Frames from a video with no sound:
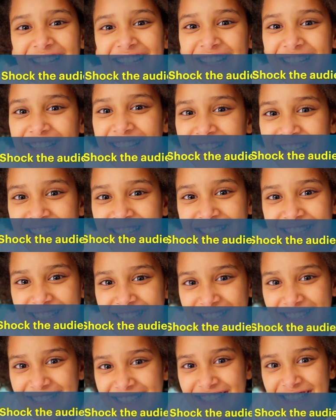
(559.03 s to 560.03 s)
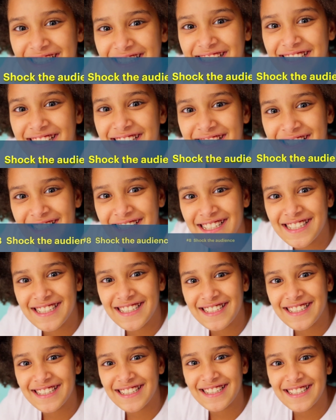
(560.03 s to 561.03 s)
be bored right from the start,
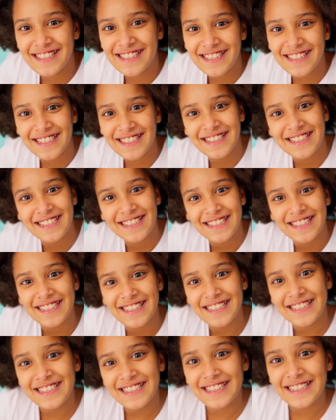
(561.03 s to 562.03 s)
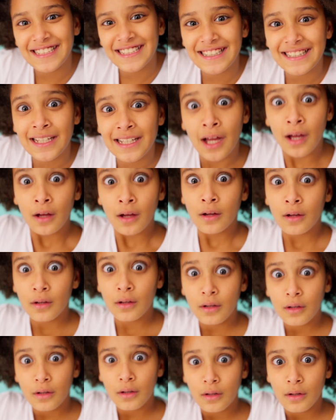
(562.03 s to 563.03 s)
plan to begin your speech with
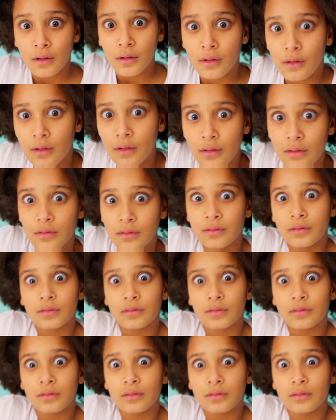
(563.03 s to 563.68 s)
something shocking.